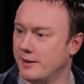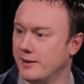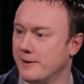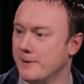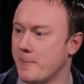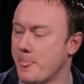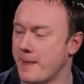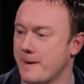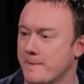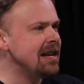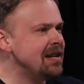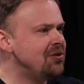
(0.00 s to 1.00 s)
was just like a
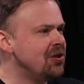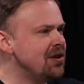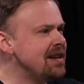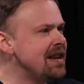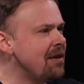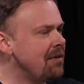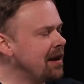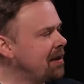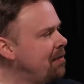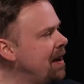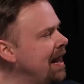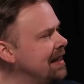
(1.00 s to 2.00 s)
really generic
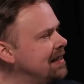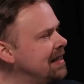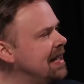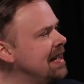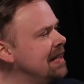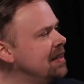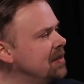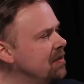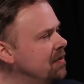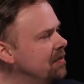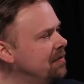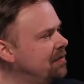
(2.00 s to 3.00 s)
plasticky
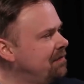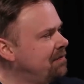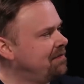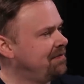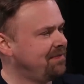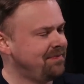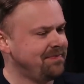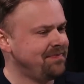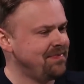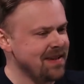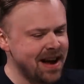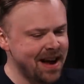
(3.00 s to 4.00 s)
sort of
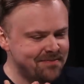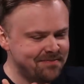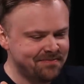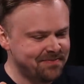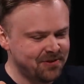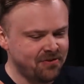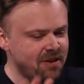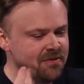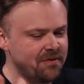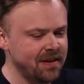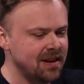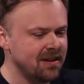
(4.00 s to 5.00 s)
Nice. Um,
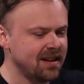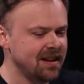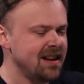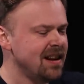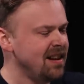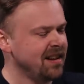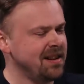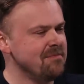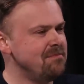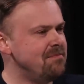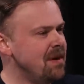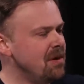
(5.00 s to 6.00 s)
trophy, like like a
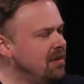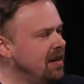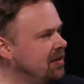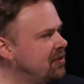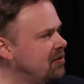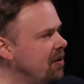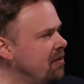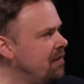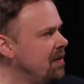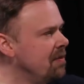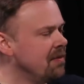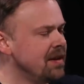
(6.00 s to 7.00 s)
bowling
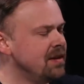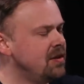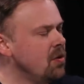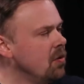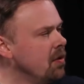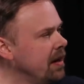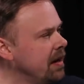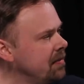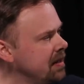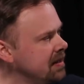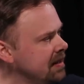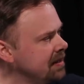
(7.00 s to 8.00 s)
trophy, but with a dog on it,
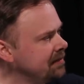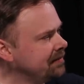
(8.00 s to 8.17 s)
basically.